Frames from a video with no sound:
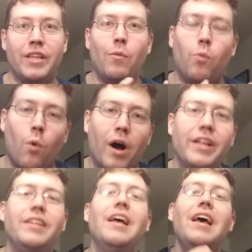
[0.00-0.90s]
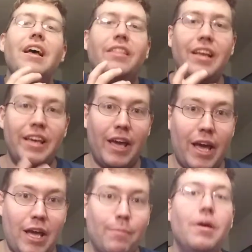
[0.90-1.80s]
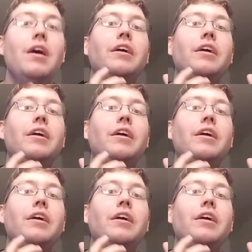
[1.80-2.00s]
They wanted the game